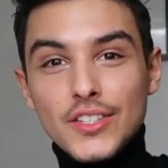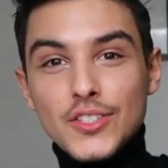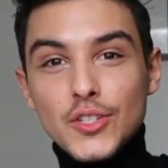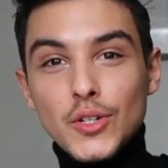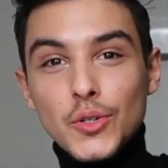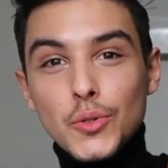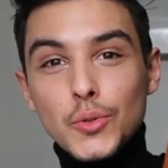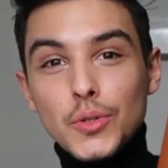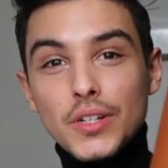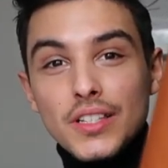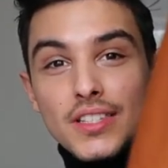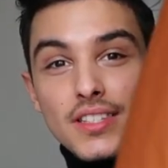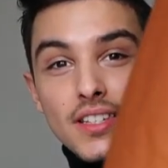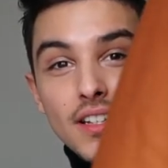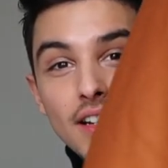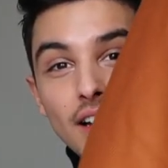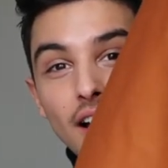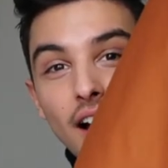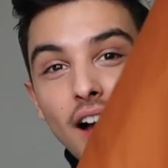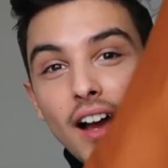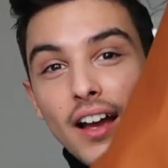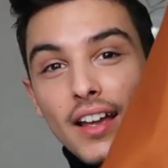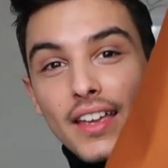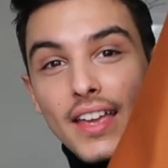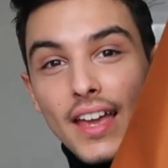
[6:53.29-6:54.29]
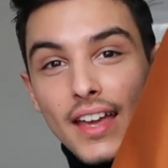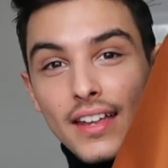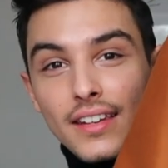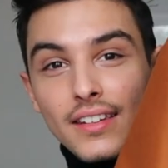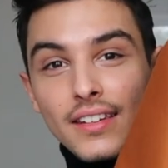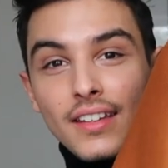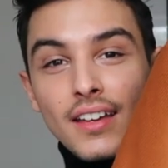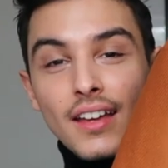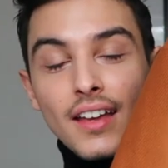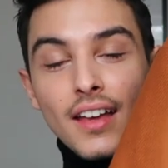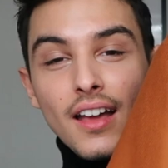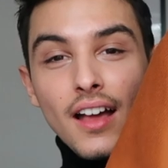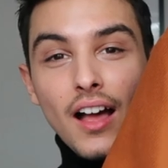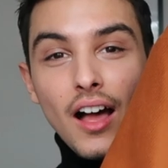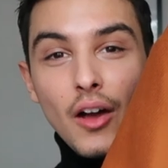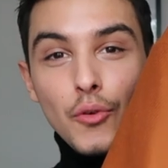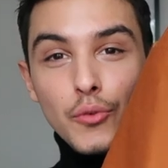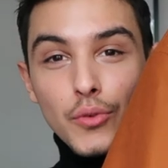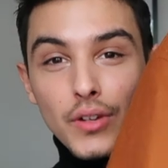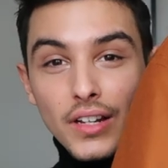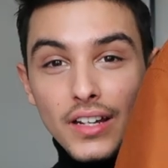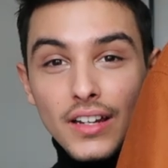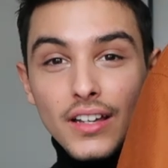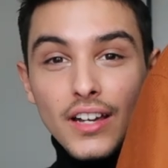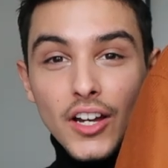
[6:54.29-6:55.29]
So it's again a
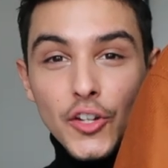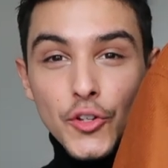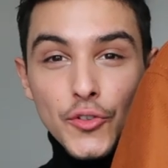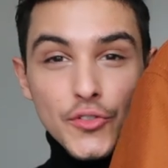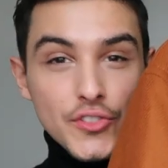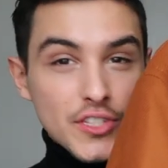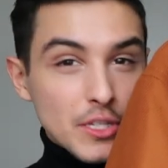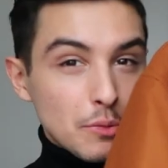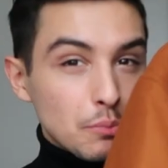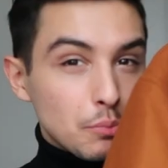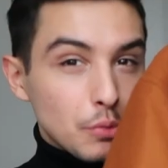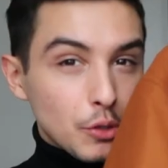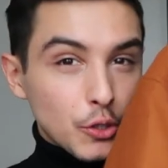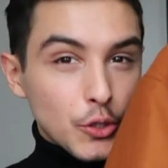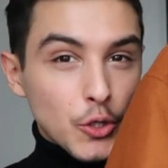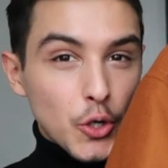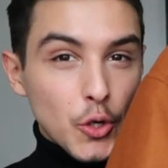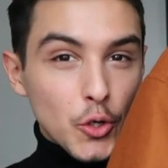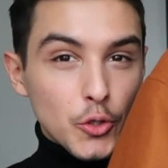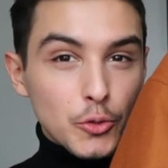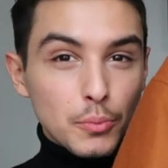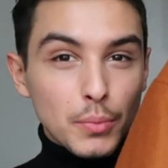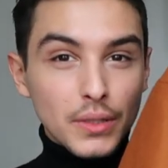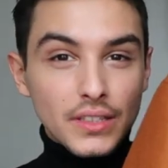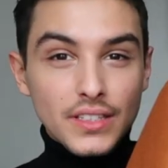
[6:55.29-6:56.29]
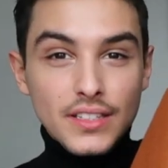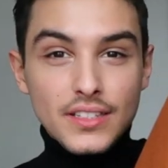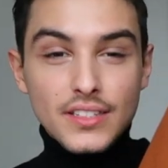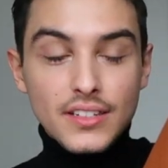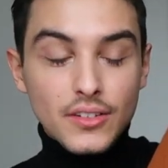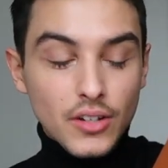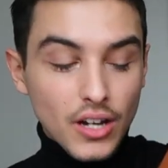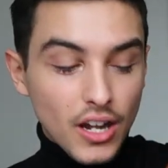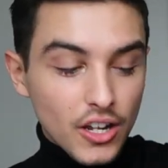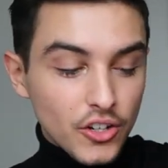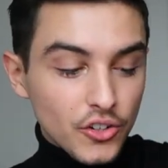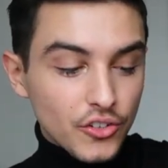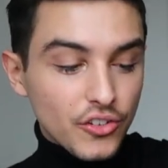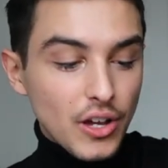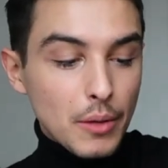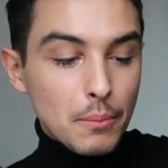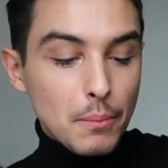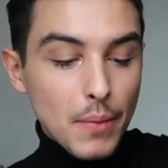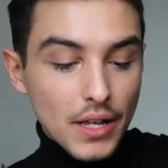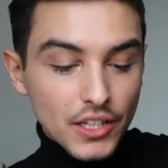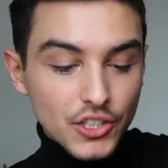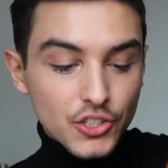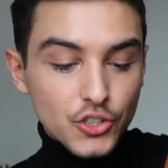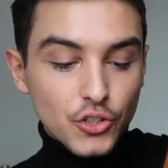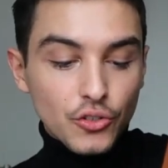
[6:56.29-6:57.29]
really kind of simple coat but it's kind of a
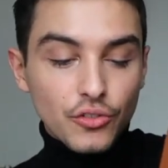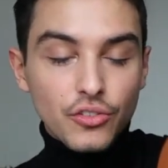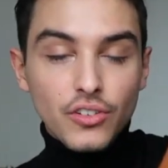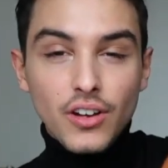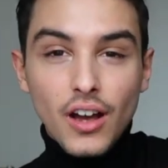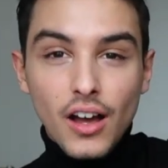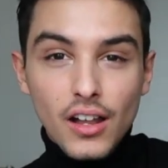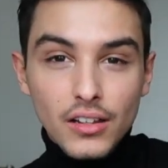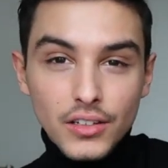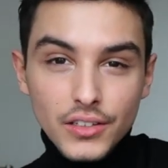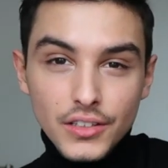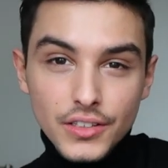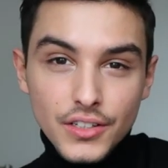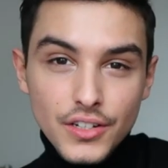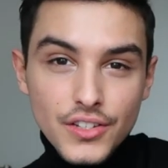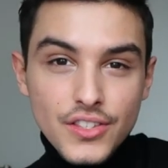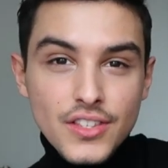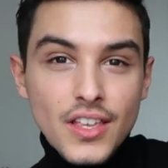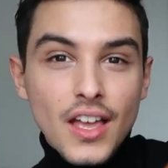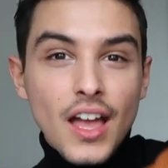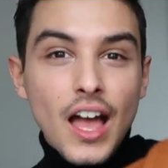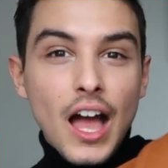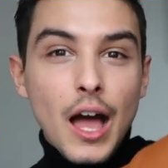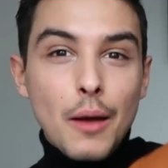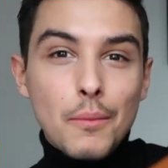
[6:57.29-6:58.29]
matter of colors,